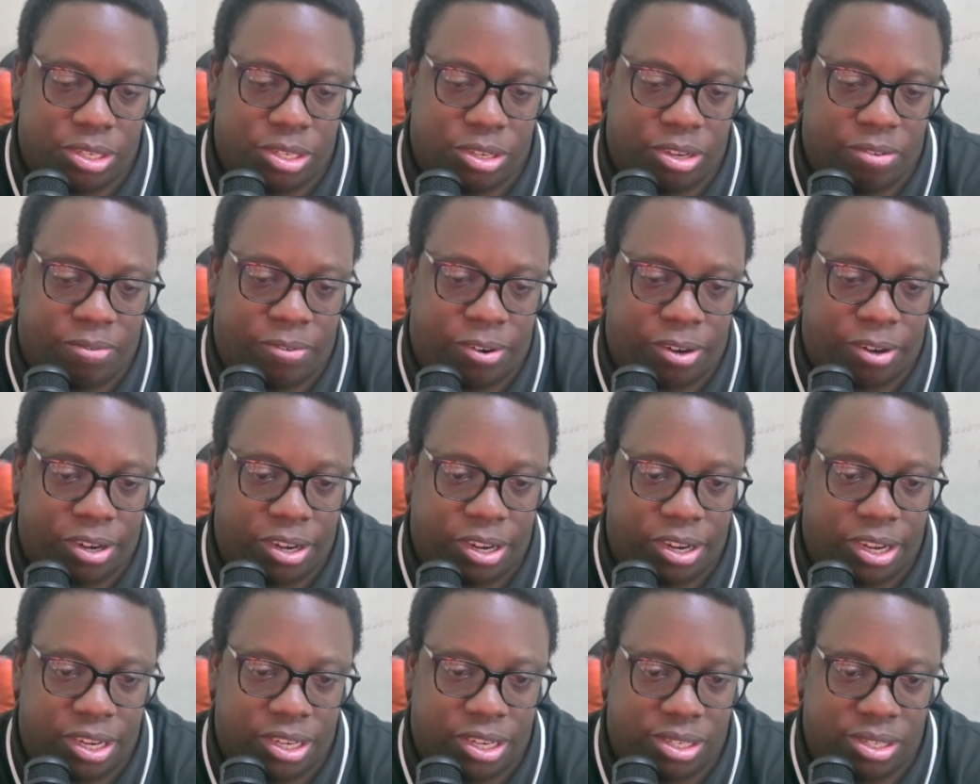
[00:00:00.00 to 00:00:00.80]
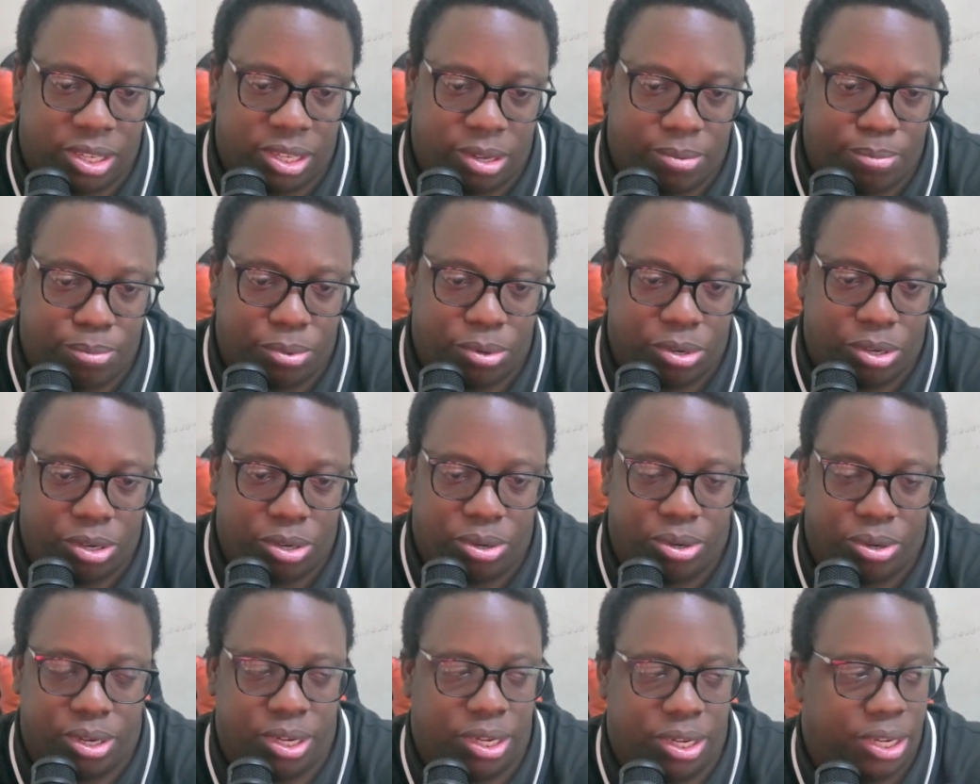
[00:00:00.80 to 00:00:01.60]
you have already assembled
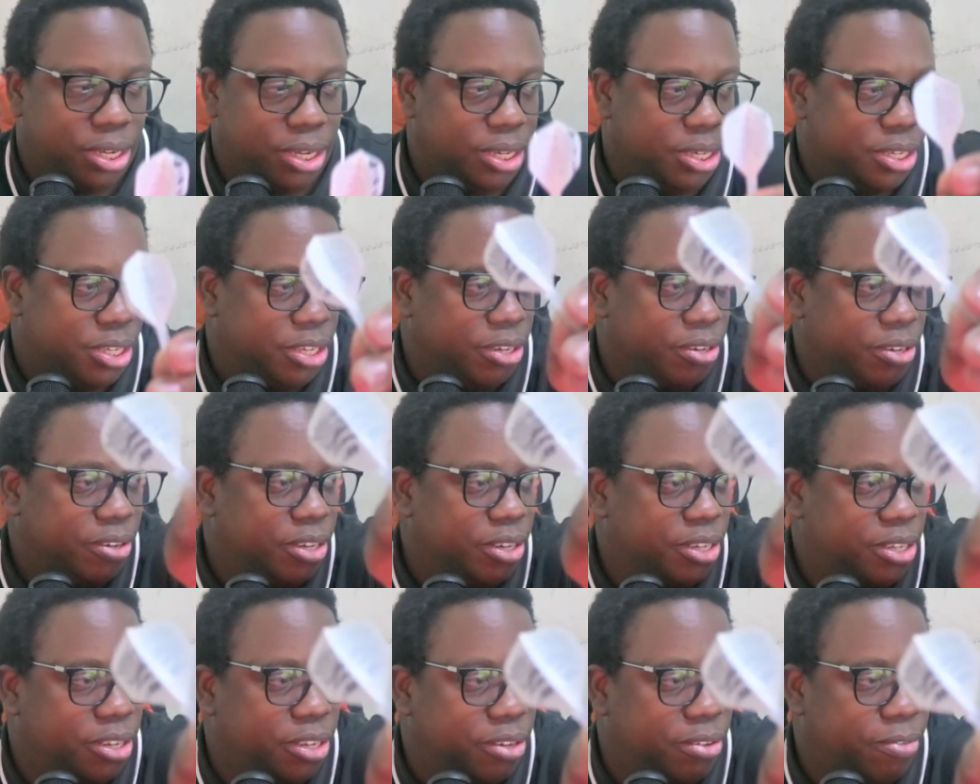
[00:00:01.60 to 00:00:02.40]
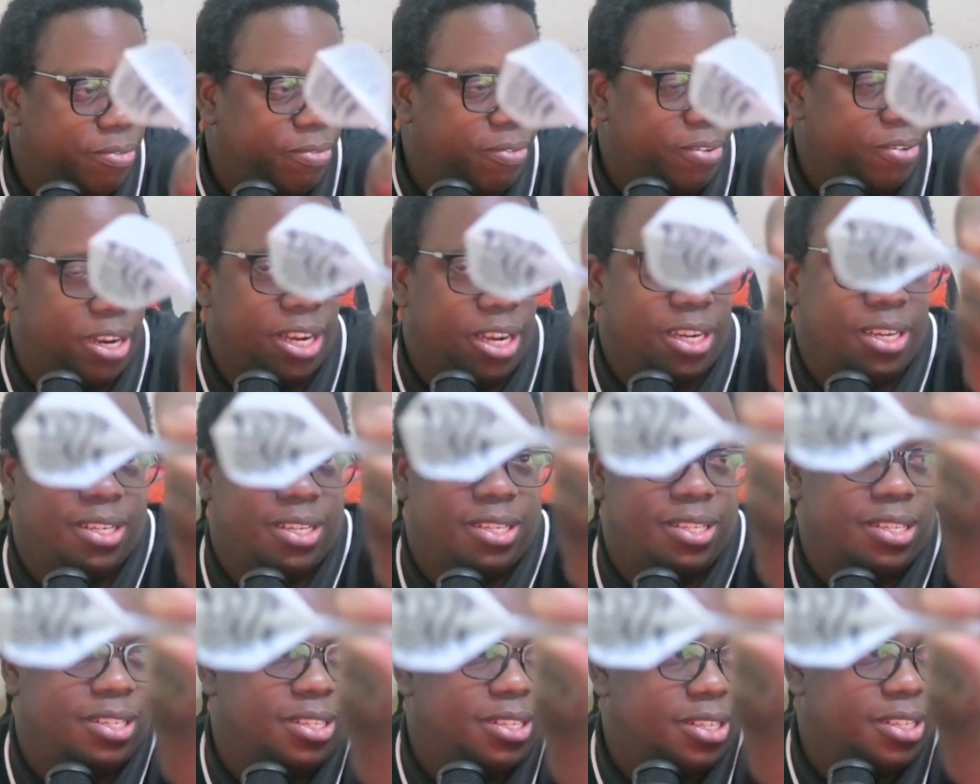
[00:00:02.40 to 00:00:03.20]
your integrated flight
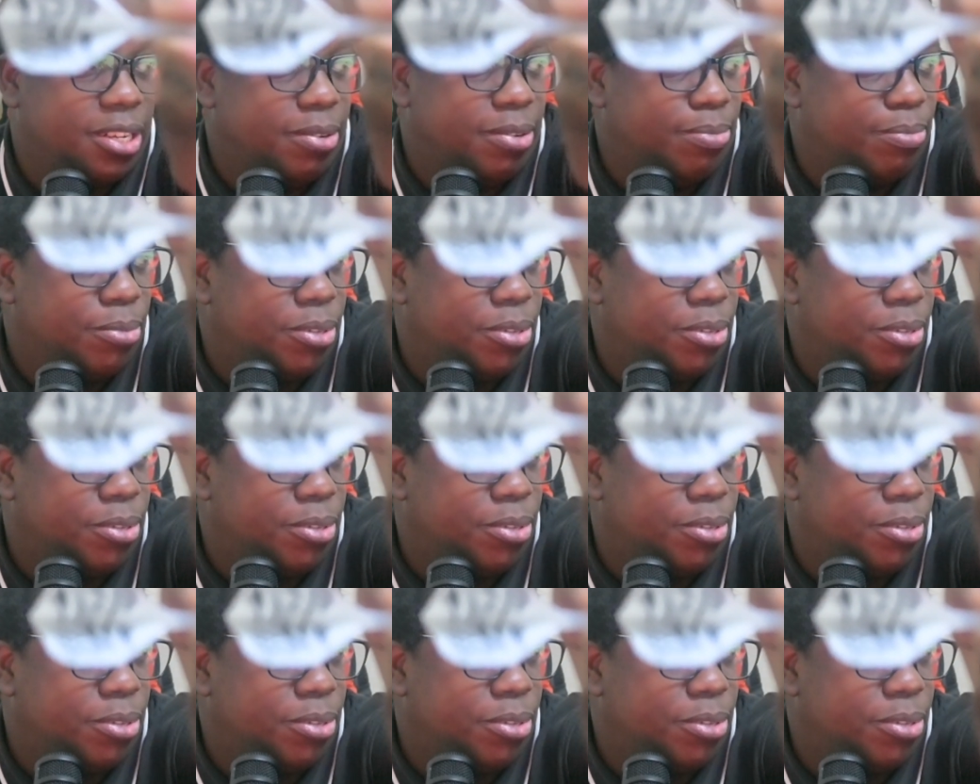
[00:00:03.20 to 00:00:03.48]
system.